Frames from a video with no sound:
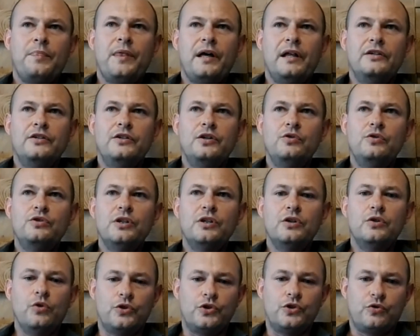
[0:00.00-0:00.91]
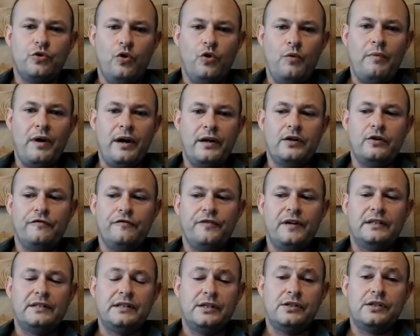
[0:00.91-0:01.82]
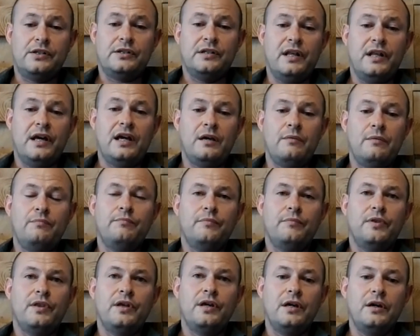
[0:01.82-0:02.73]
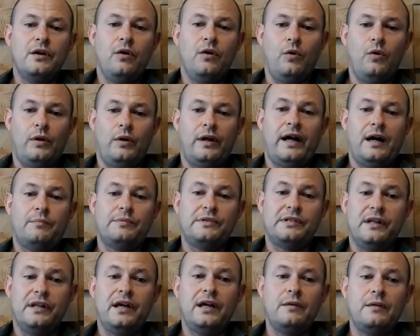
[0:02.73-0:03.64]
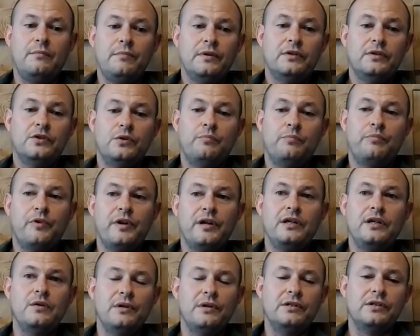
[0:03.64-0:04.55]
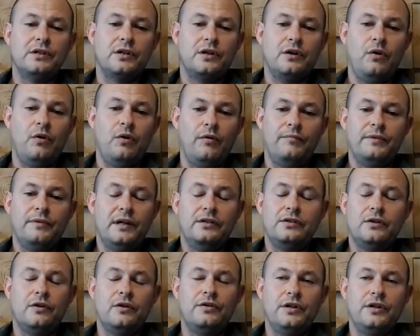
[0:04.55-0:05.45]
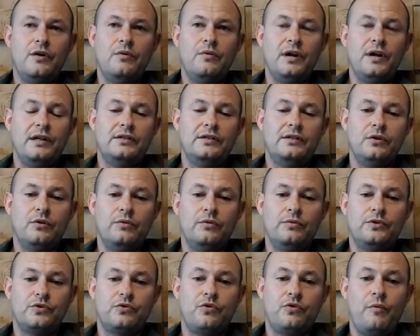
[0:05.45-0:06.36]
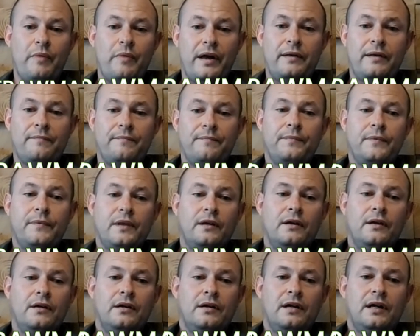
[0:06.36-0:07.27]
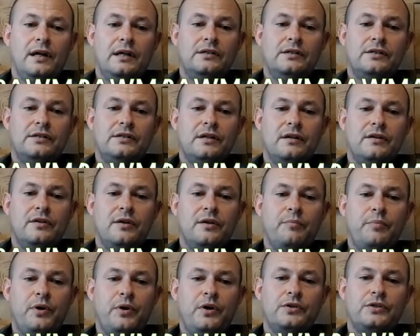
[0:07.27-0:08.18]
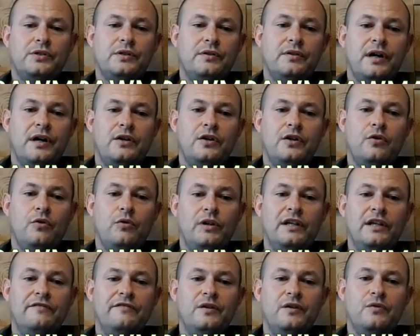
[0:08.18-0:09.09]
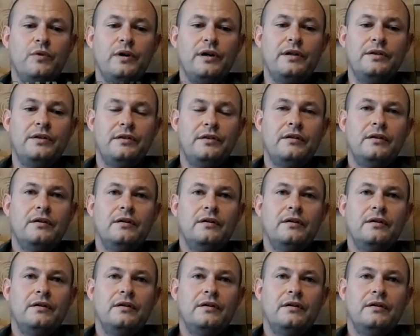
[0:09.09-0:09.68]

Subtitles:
using your straw man, your fictitious name, the all caps name, to bring you into court. It's not you, it's your straw man. It's the person that you're living with